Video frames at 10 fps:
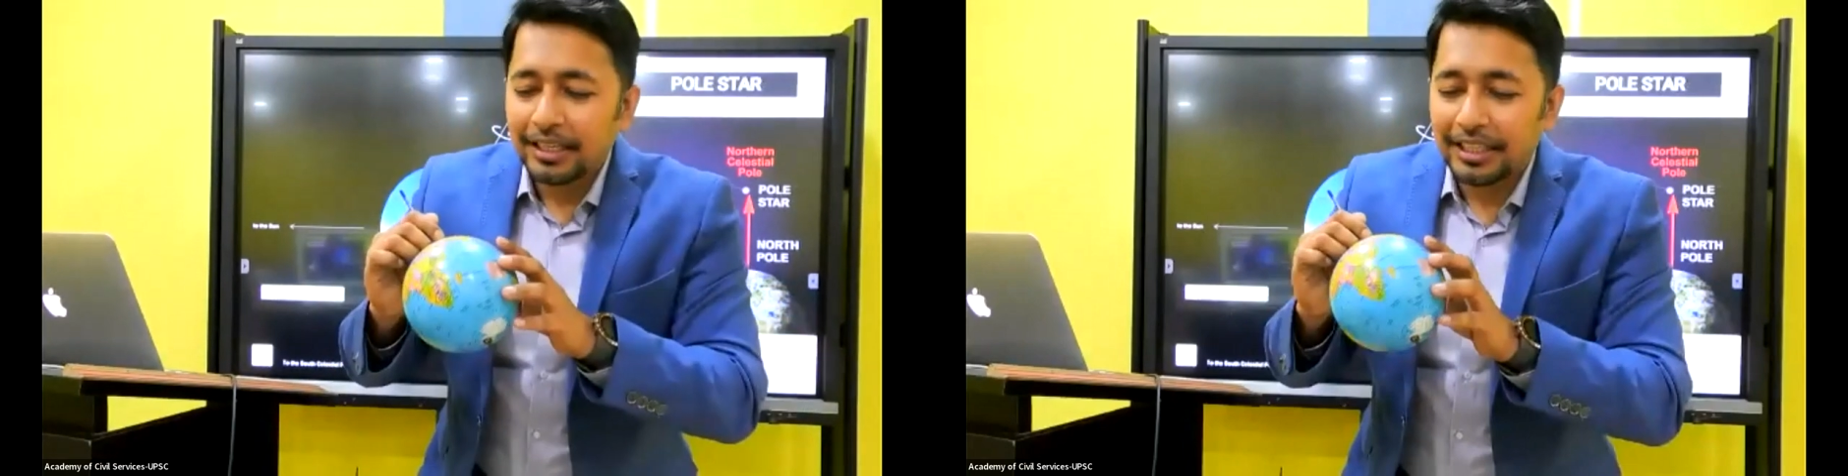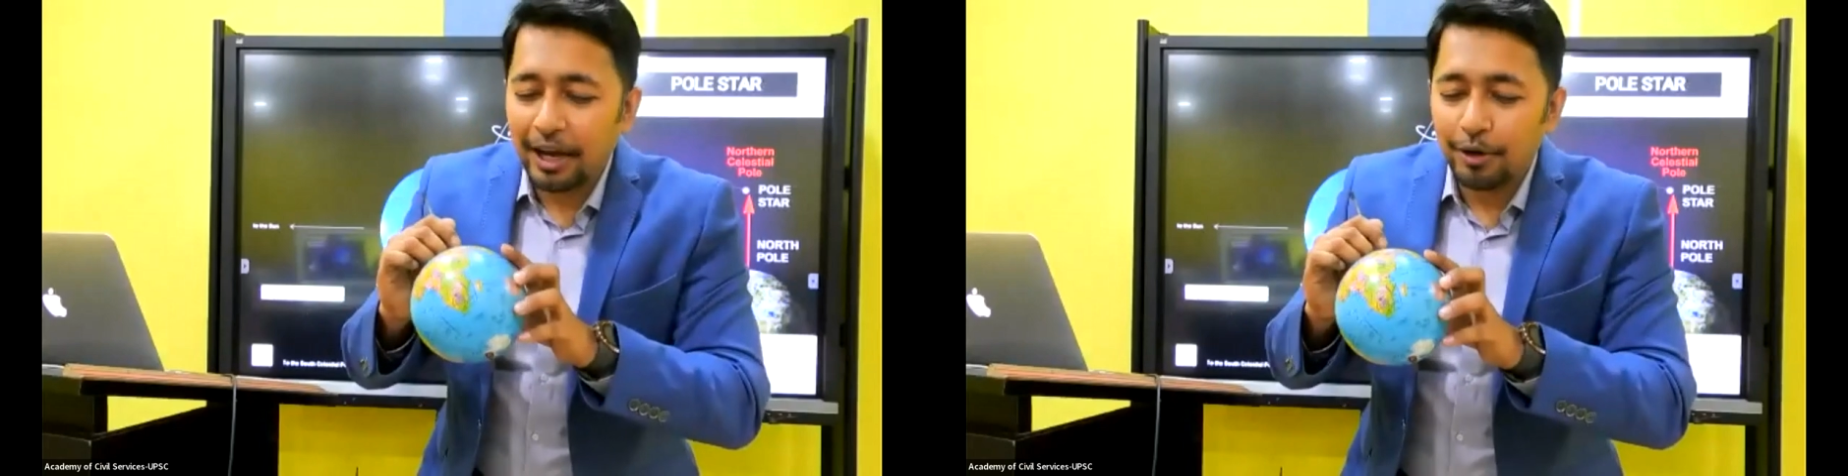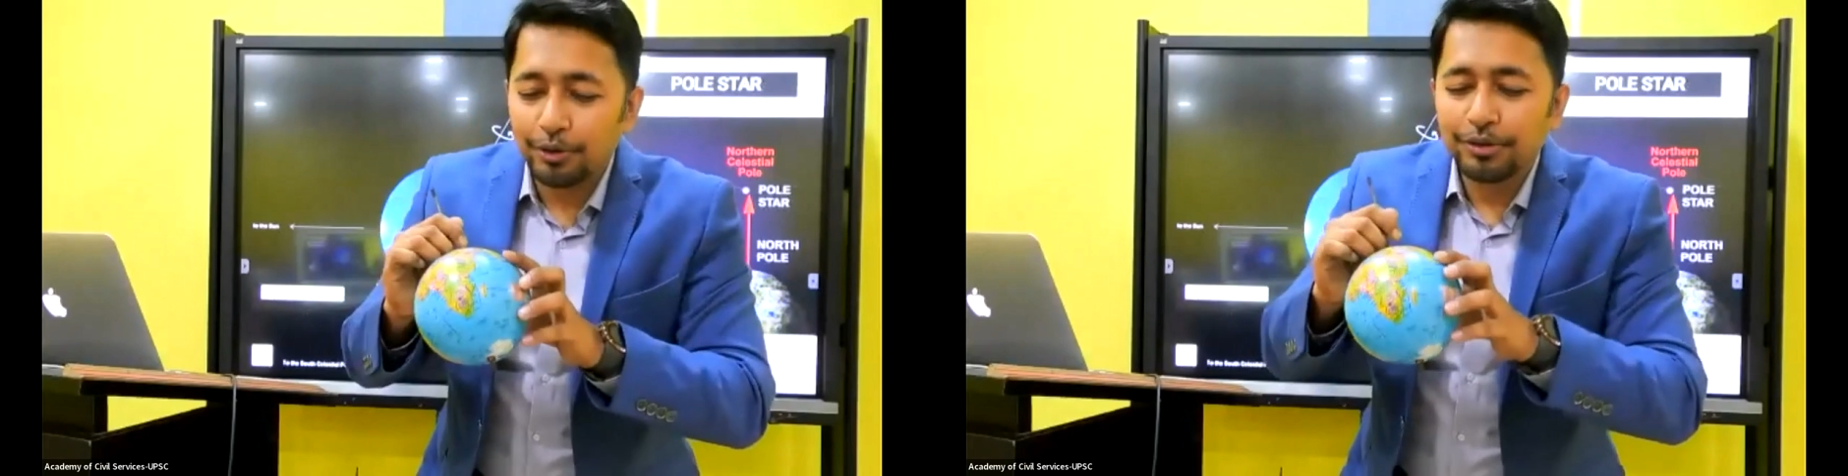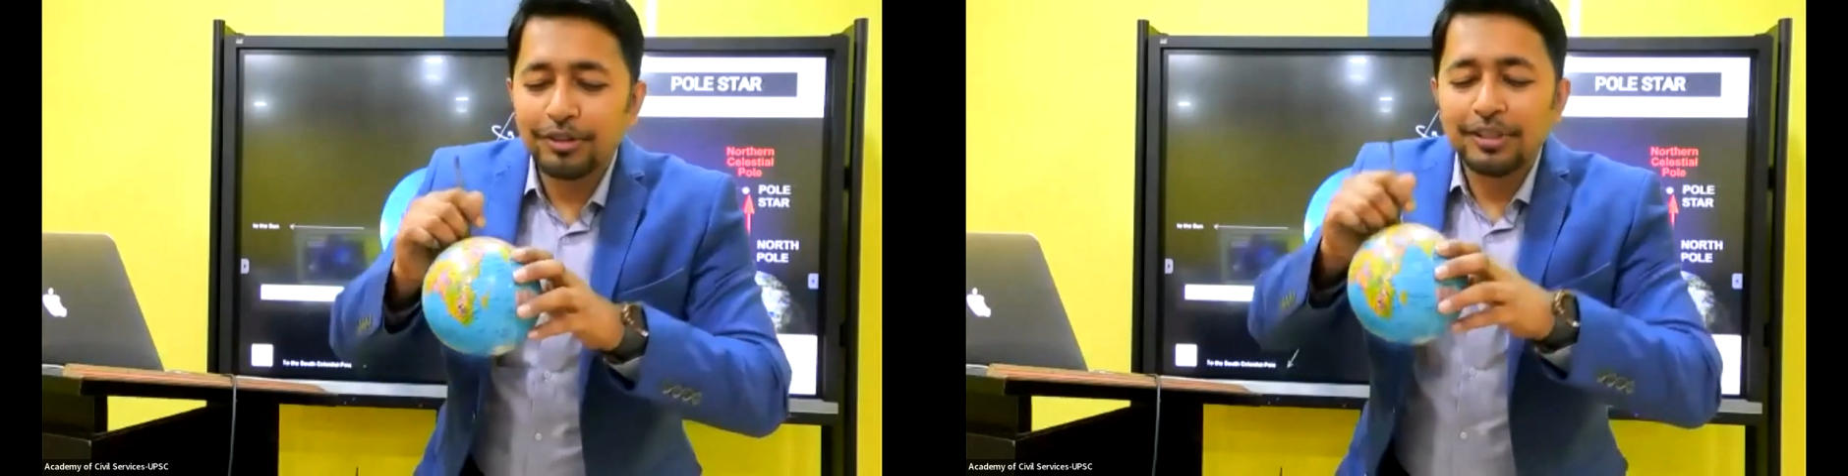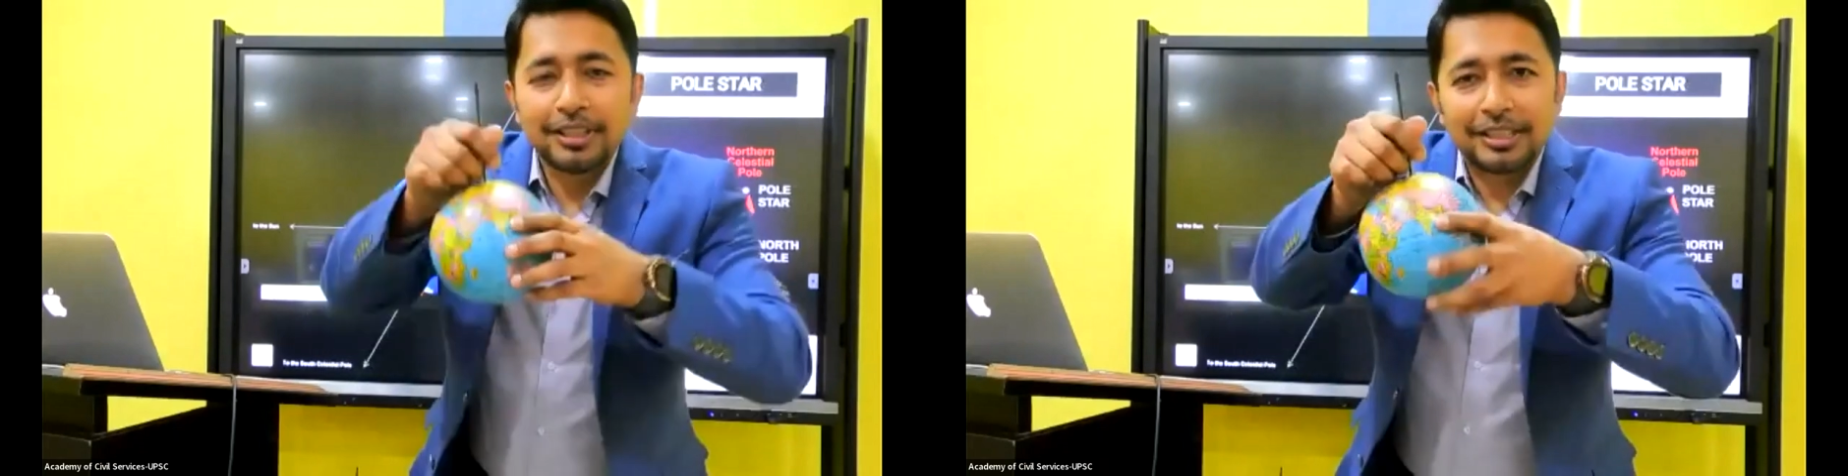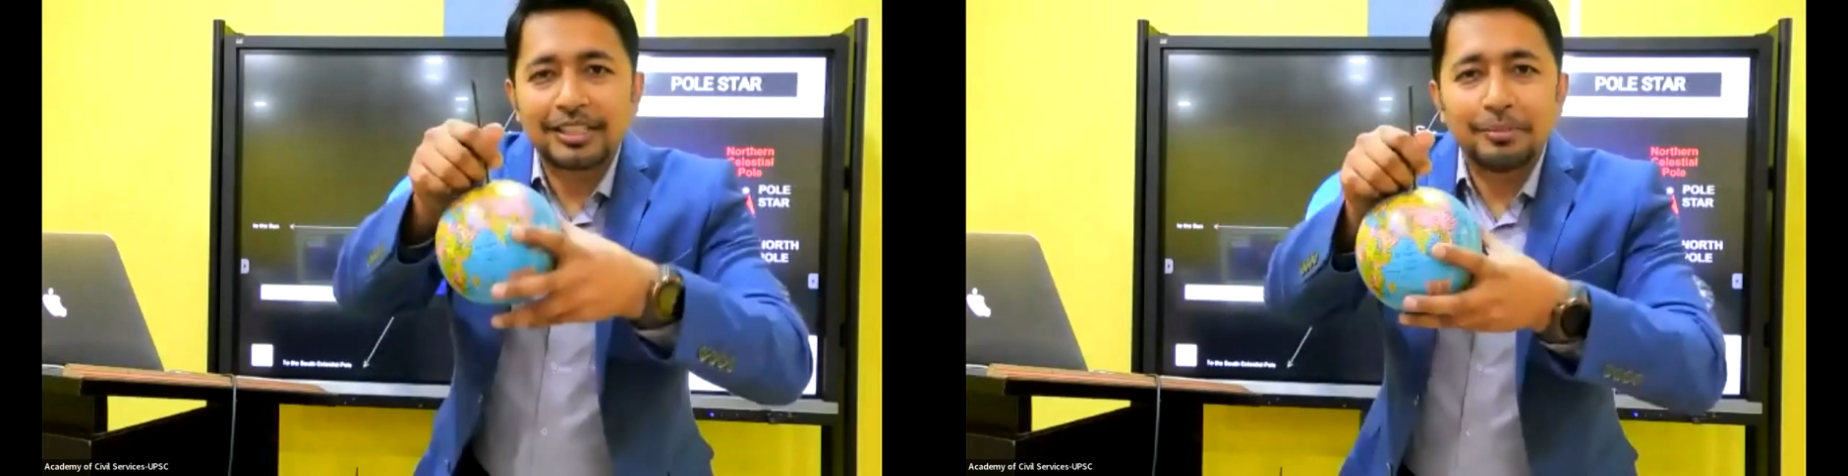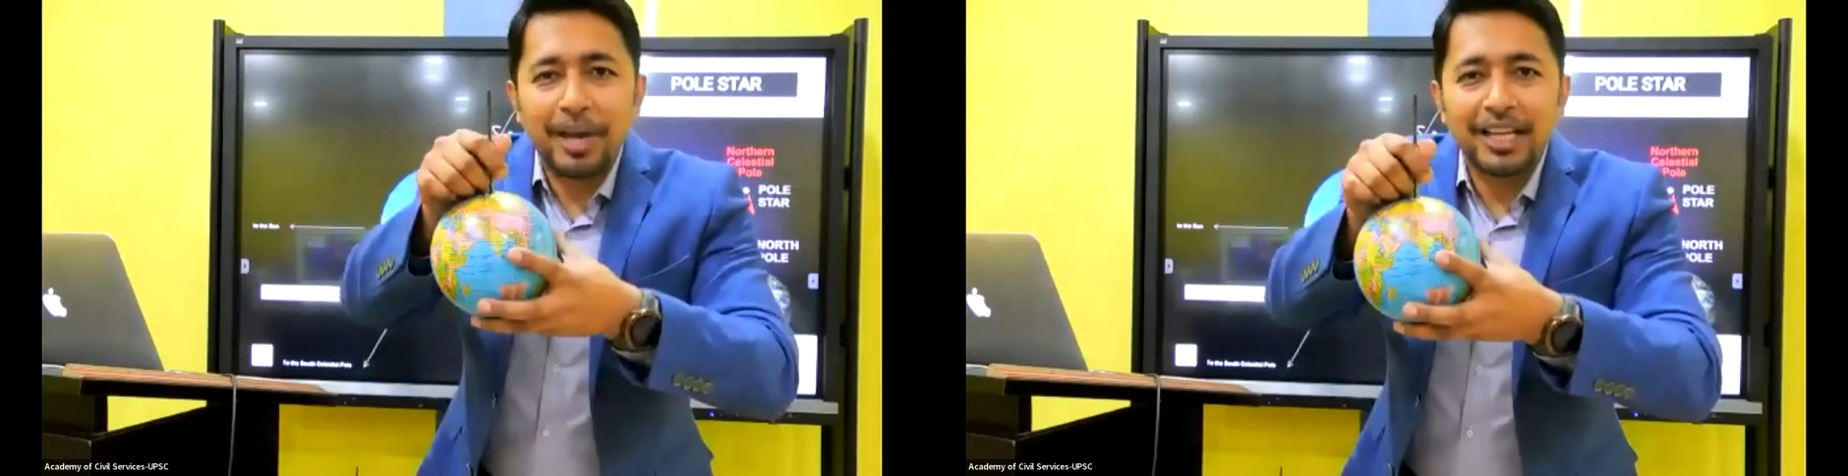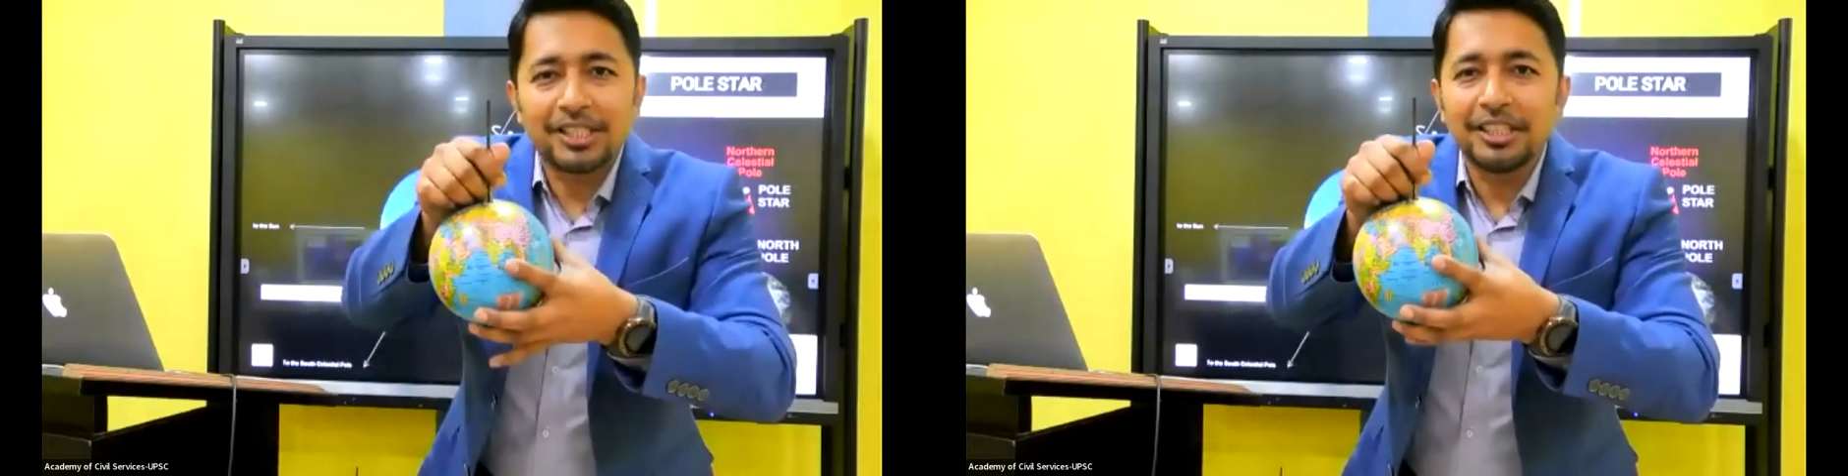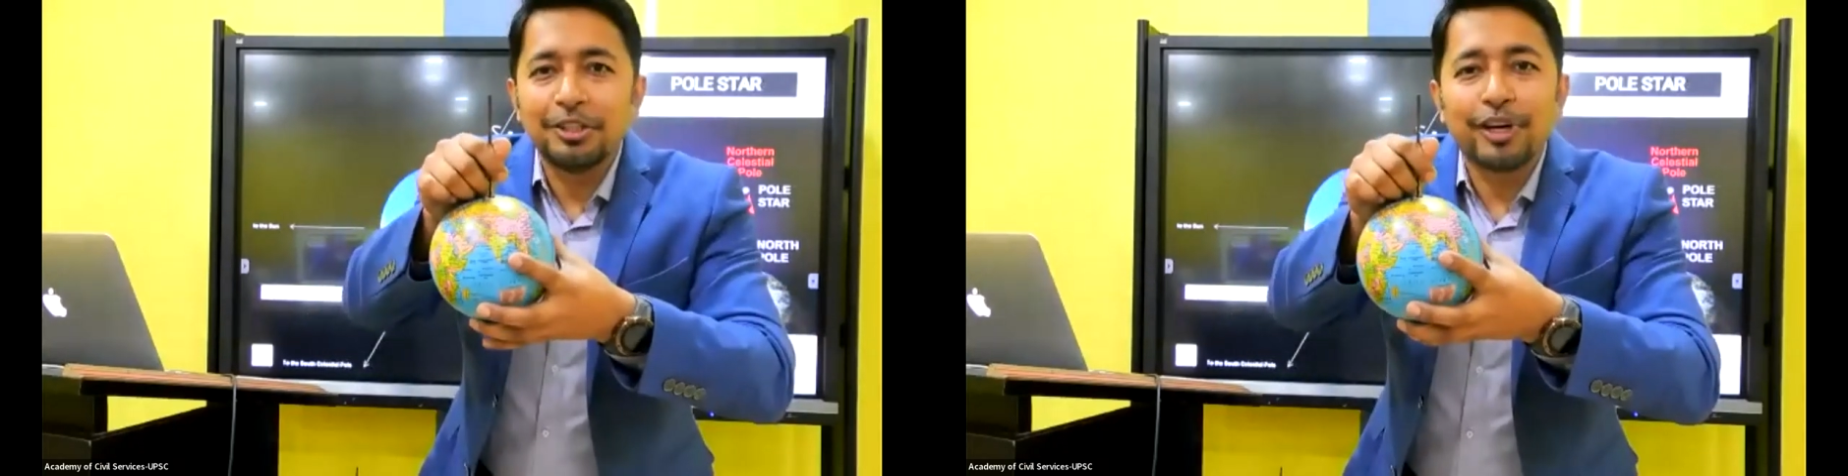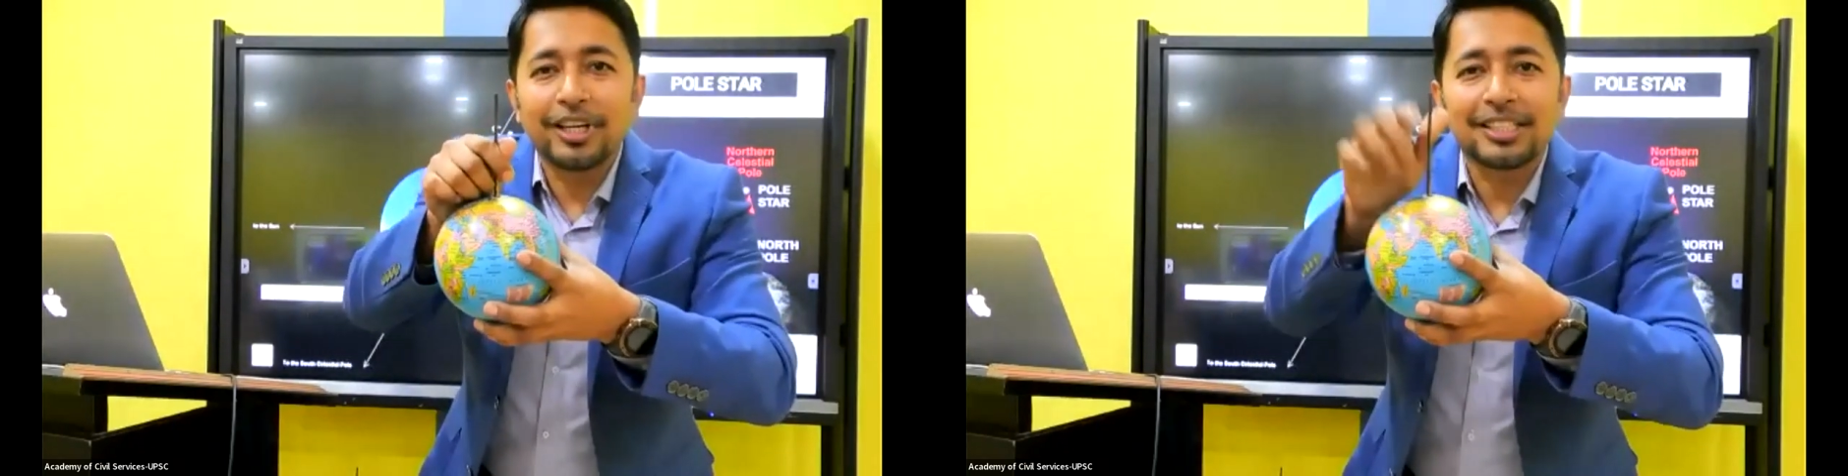Now, just imagine you are